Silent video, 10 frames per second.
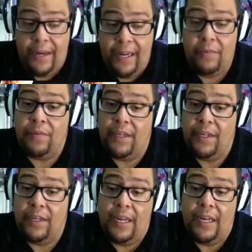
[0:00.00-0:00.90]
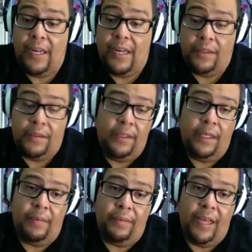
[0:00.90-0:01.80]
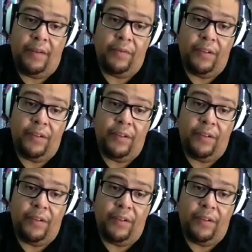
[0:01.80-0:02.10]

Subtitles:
was really good, I thought, in Battlefront 2.